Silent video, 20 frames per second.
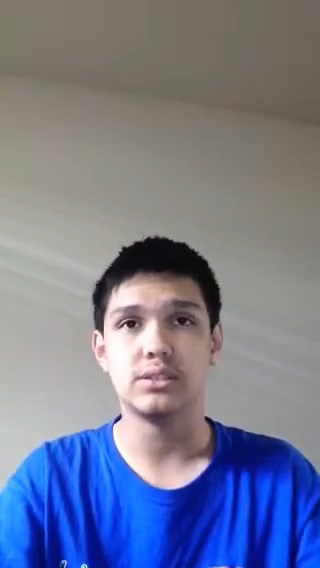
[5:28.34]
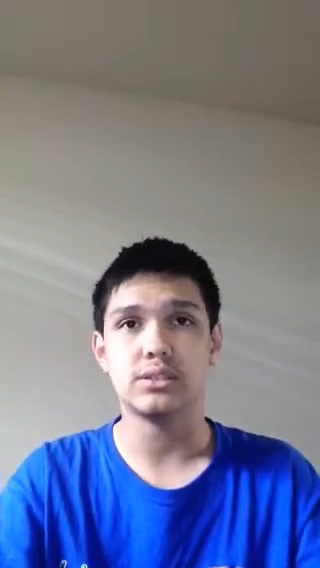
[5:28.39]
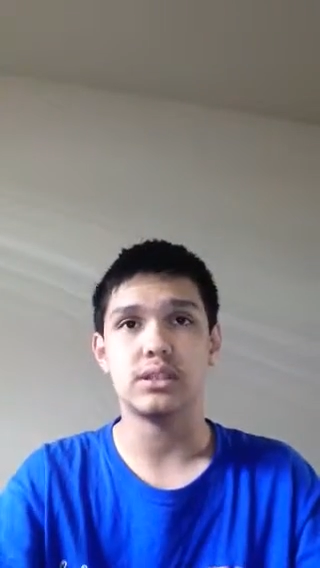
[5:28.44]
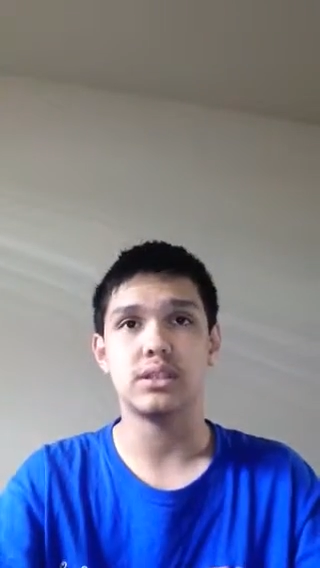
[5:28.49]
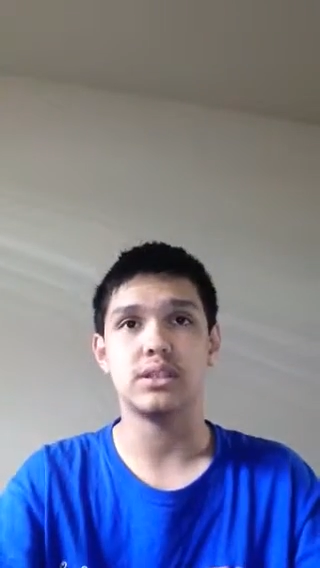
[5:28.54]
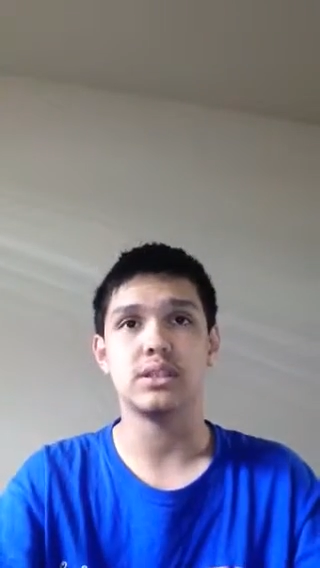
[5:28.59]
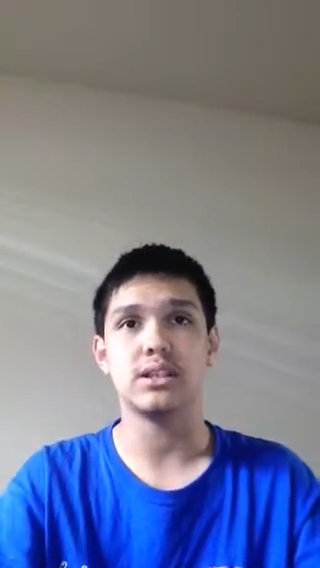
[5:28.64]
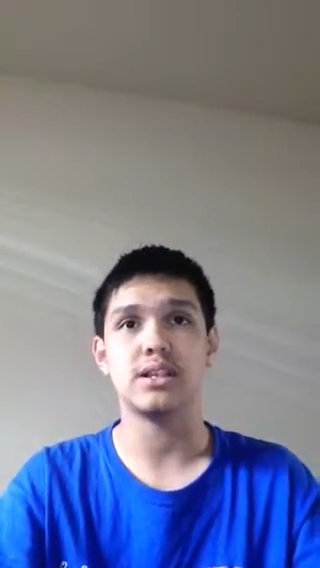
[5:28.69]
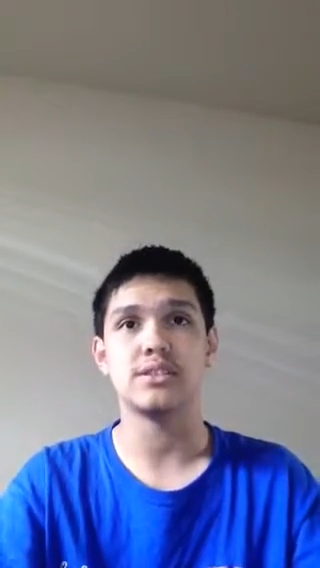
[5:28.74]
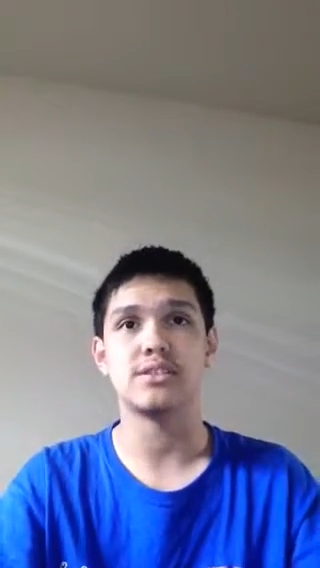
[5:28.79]

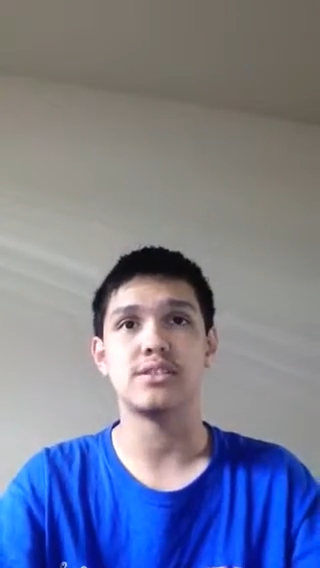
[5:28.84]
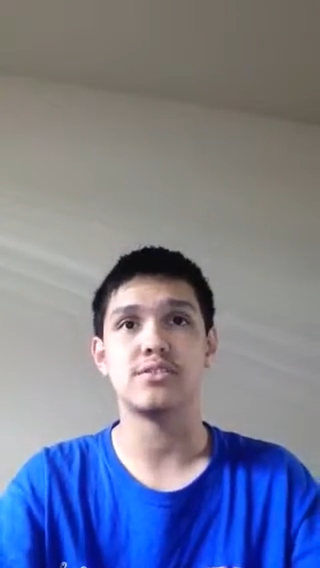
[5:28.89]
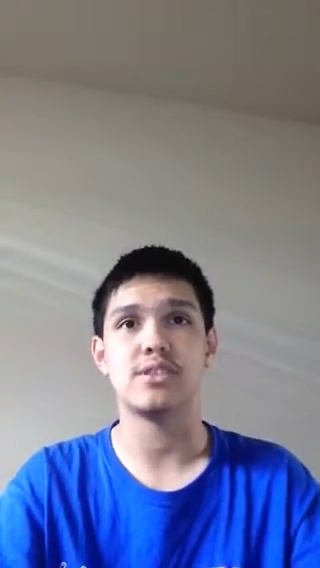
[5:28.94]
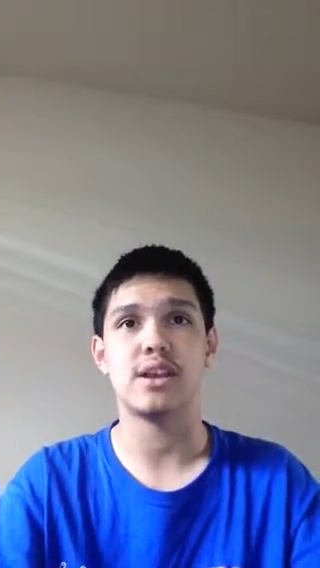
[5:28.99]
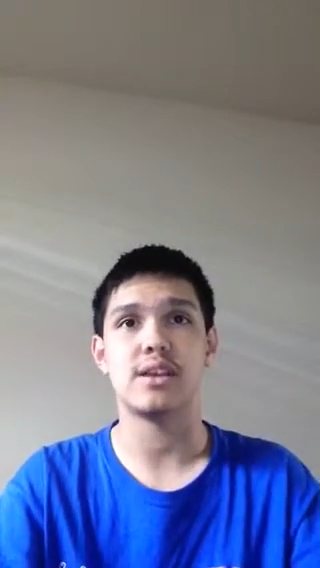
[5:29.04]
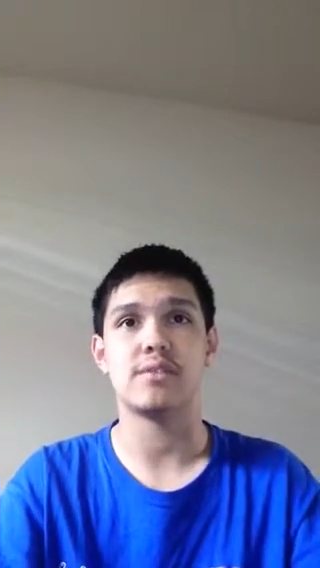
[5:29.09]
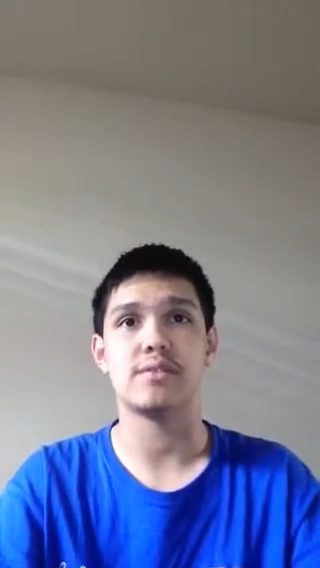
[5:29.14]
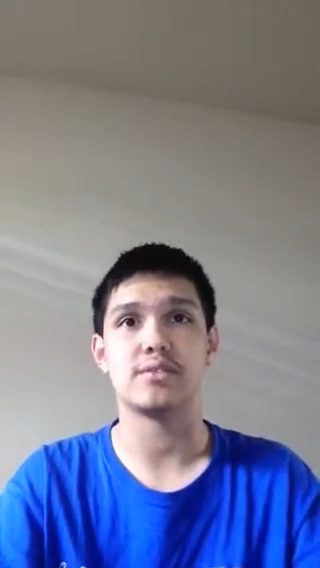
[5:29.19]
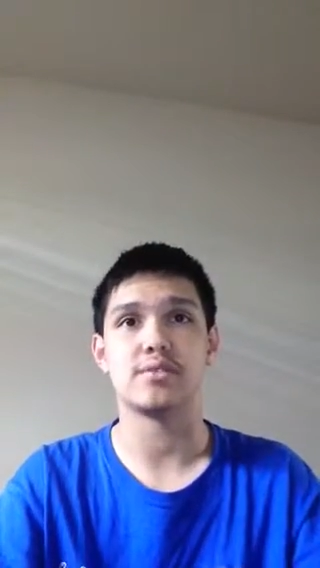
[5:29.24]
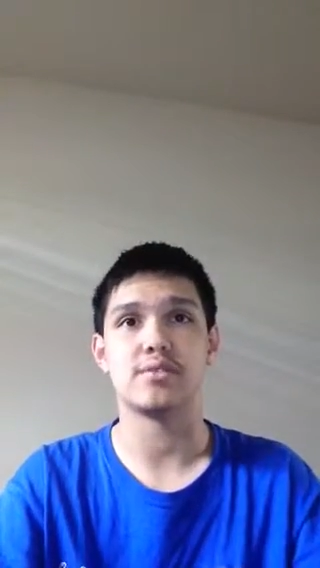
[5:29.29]
lots of
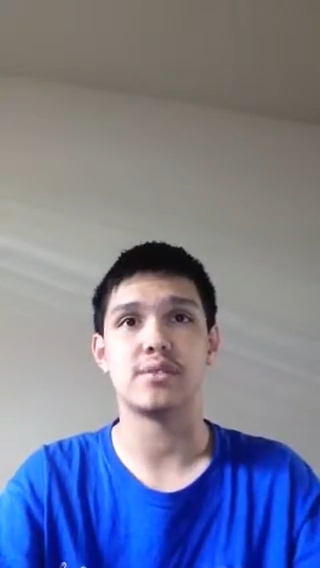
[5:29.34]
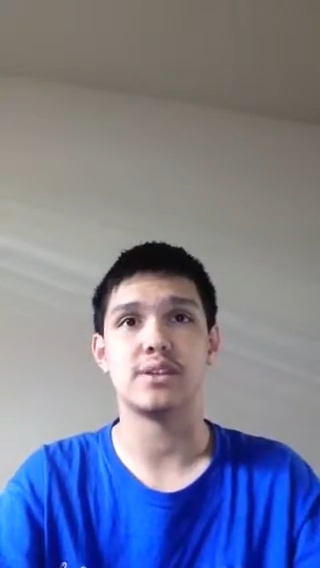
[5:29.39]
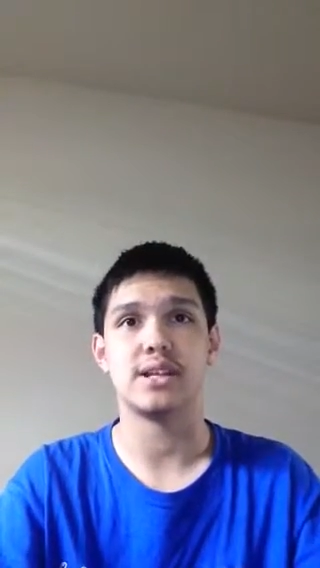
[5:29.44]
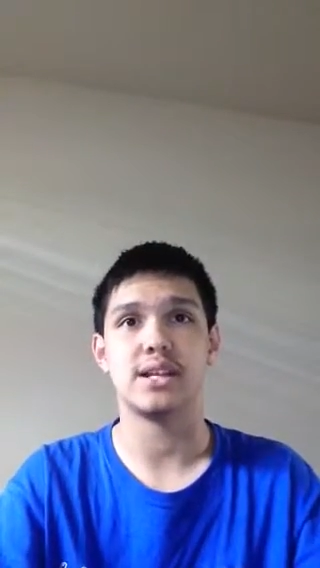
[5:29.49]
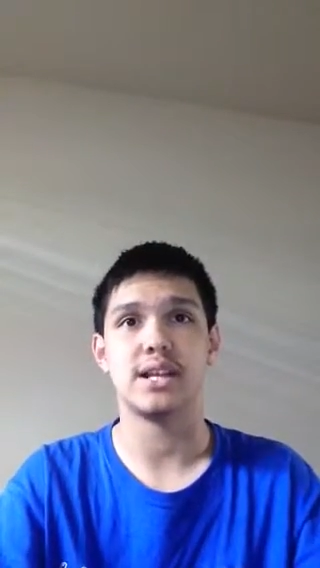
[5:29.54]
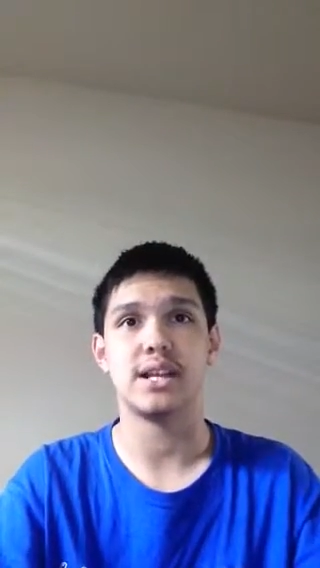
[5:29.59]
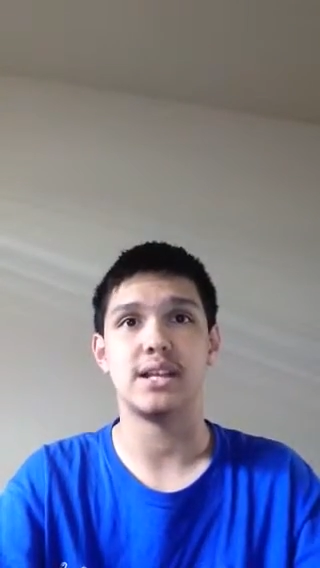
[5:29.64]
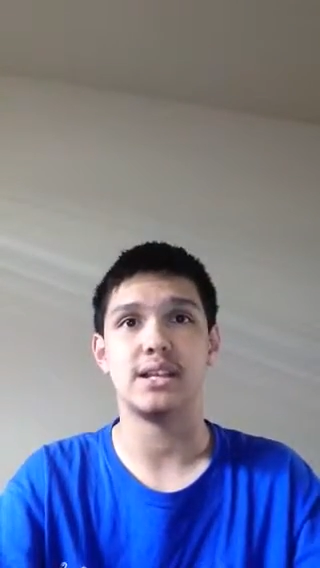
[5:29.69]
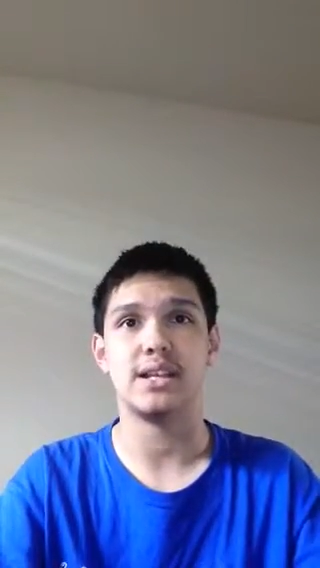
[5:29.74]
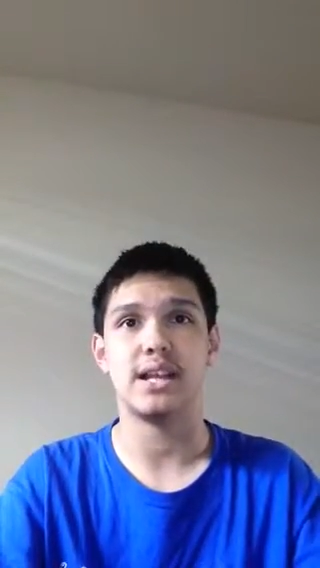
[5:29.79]
drivers
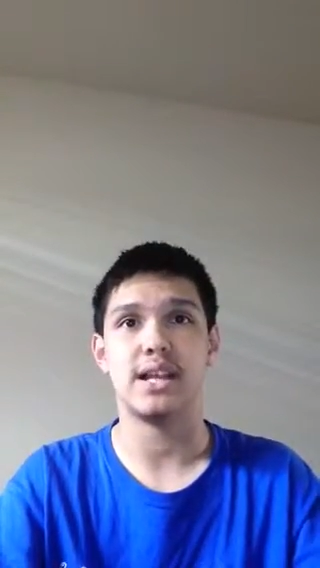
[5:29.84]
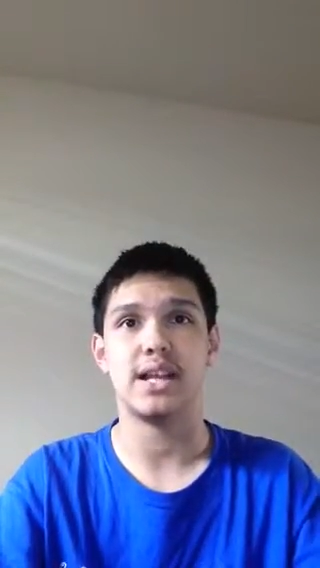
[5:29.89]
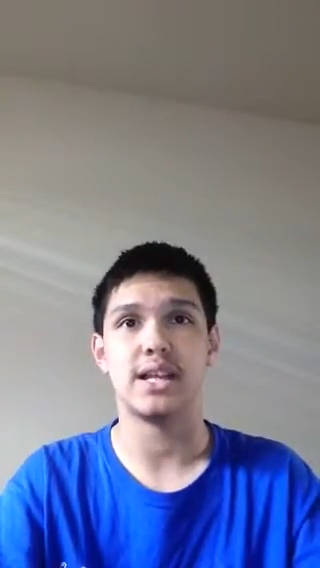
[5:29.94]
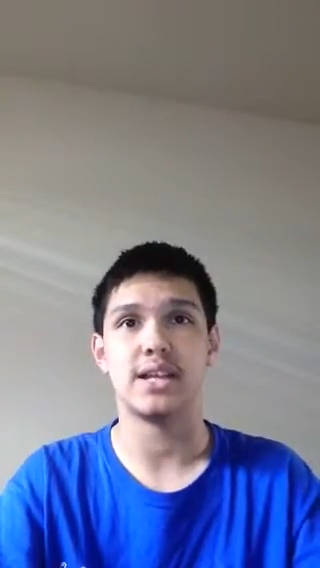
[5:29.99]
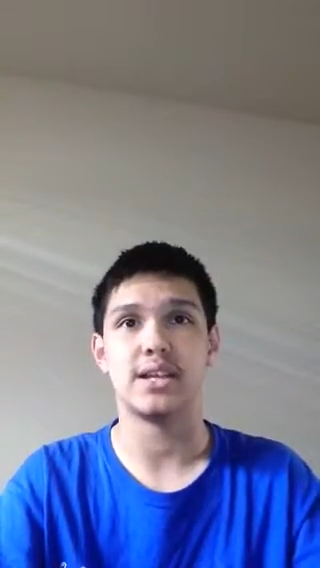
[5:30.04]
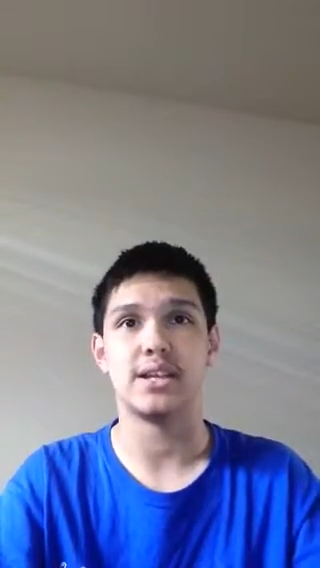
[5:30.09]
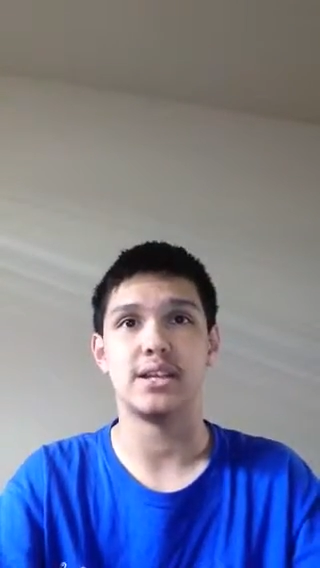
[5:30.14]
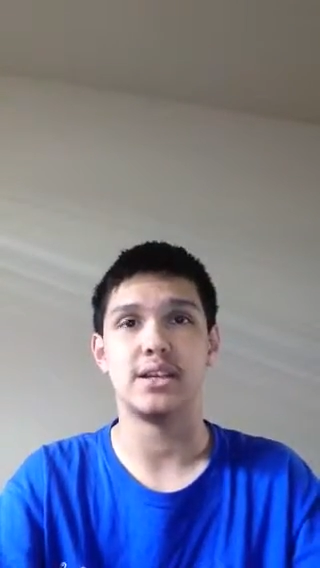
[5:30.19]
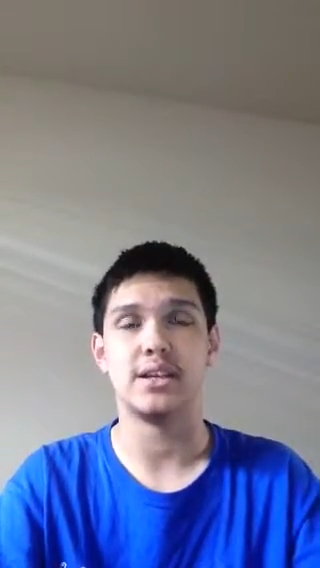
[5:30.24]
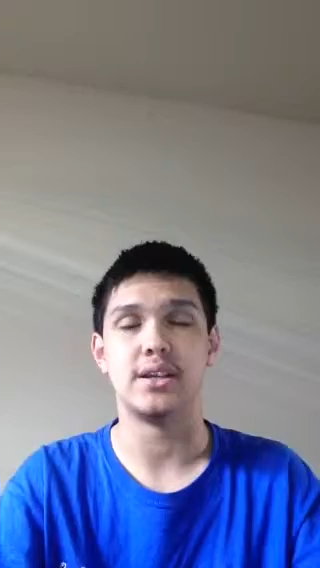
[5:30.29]
running out
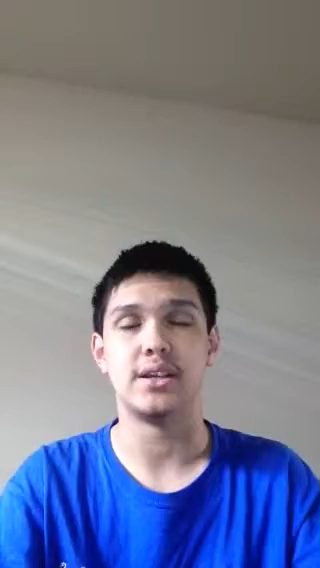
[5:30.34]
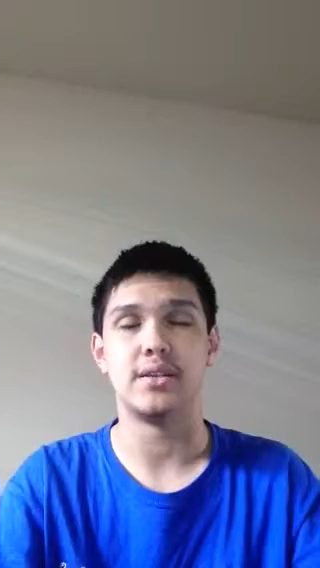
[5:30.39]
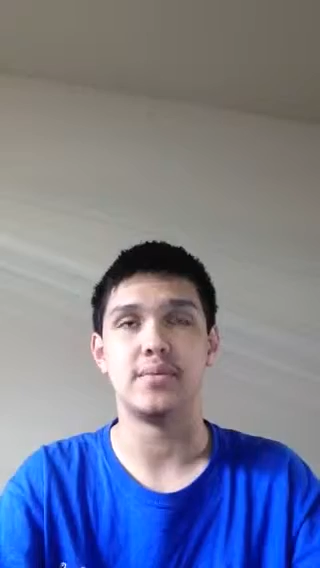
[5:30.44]
like